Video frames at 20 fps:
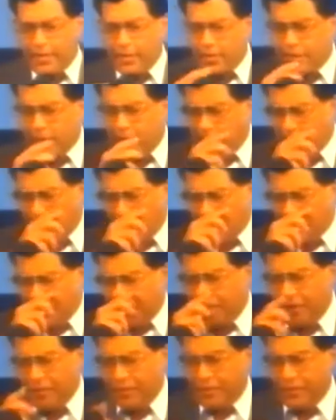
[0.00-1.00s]
in 2
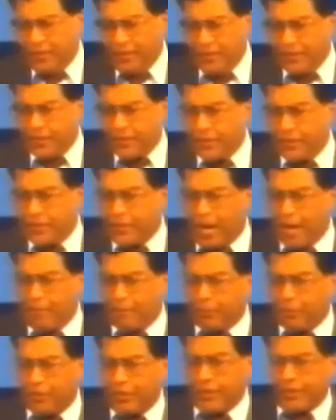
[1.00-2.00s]
Corinthians
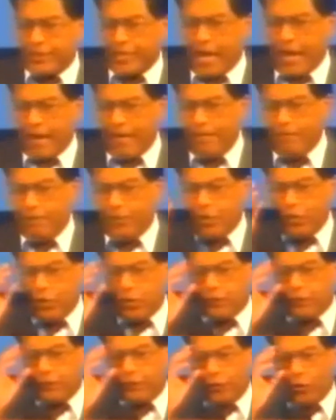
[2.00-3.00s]
chapter 10
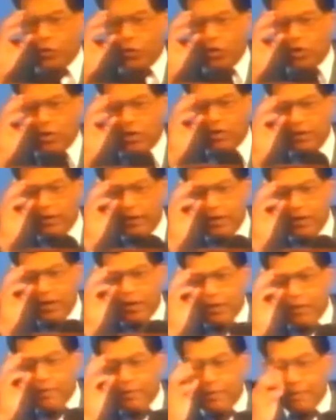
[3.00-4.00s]
verse 4,
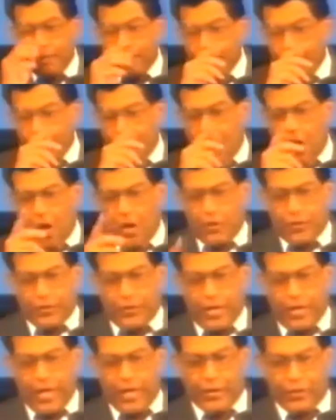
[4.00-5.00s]
Paul
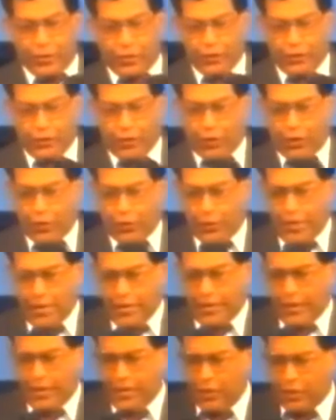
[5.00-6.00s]
says to the
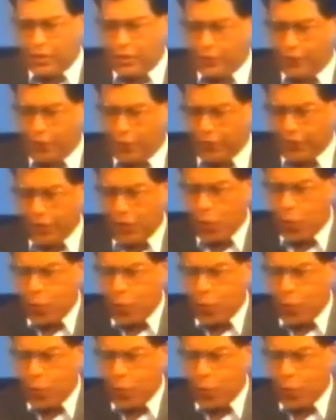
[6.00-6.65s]
Corinthians, for the